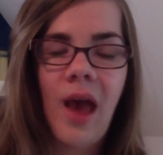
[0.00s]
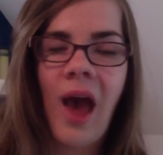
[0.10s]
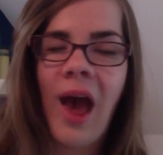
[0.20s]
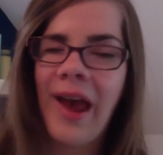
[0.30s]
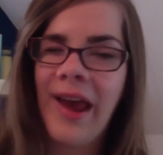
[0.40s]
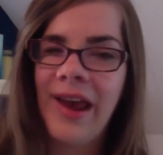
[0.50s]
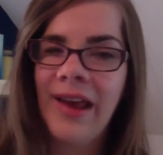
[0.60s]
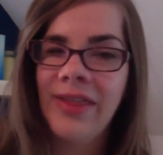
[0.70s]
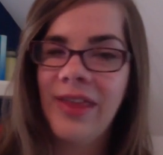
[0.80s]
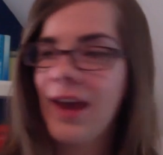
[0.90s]
I
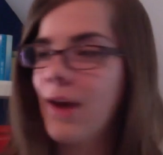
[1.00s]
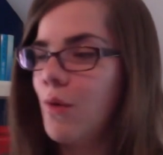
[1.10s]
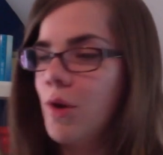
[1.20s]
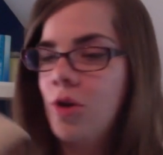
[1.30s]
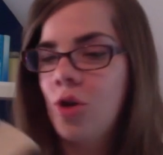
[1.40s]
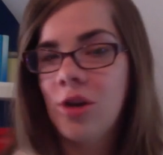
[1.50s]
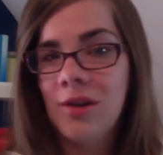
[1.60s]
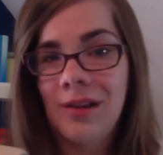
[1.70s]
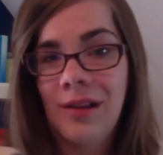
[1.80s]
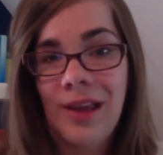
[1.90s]
think it was just
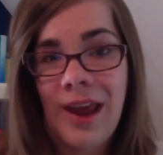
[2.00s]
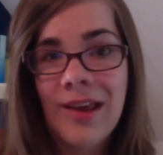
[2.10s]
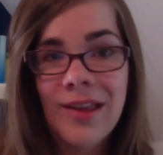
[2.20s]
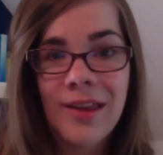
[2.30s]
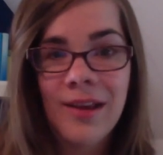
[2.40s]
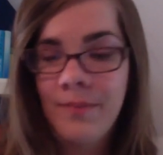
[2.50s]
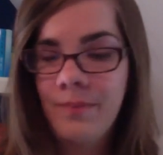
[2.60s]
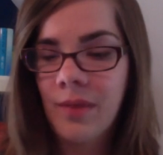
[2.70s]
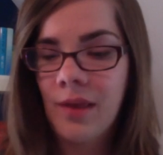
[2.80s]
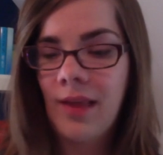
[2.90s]
the length.
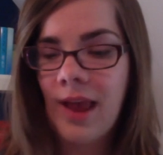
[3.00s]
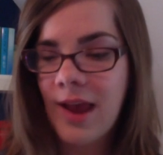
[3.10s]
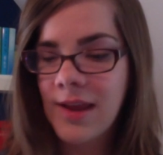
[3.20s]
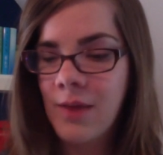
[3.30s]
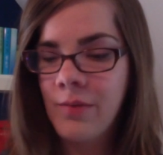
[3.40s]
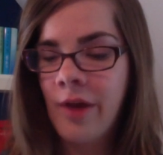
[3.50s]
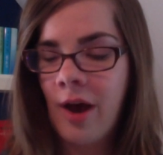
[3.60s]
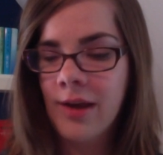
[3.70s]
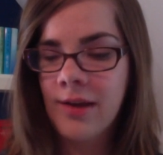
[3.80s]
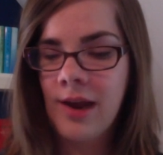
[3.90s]
Like I said with
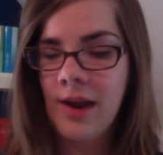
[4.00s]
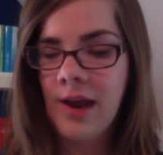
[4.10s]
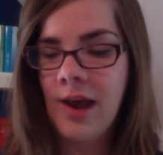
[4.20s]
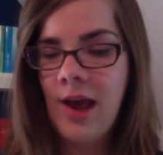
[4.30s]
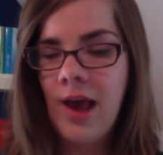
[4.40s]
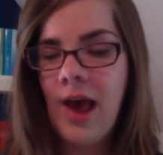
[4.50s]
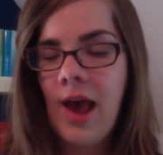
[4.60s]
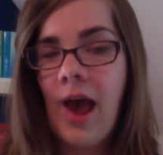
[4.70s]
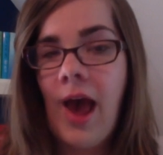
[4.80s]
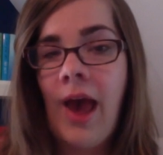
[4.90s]
Austen,
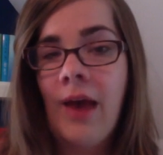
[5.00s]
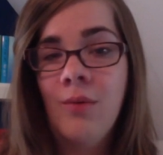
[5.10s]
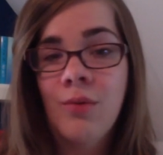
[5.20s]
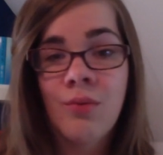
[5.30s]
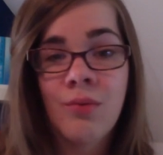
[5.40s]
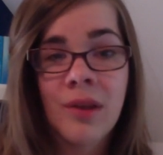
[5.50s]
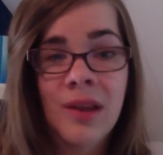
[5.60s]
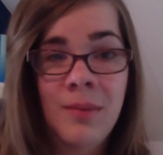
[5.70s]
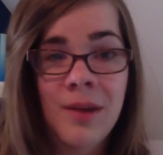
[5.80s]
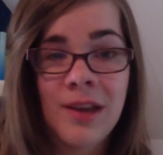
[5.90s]
I was
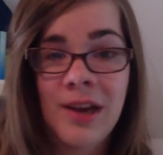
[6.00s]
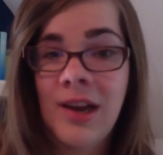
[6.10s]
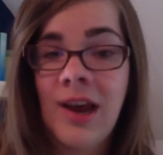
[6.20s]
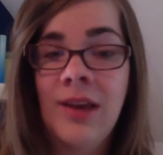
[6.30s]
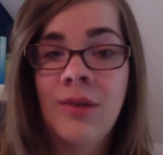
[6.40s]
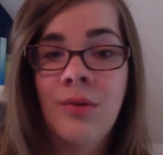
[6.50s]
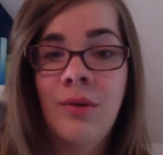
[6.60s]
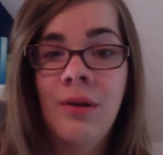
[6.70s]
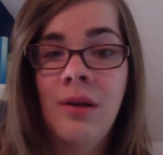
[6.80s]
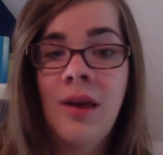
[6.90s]
really busy in high
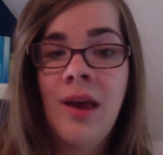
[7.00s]
school.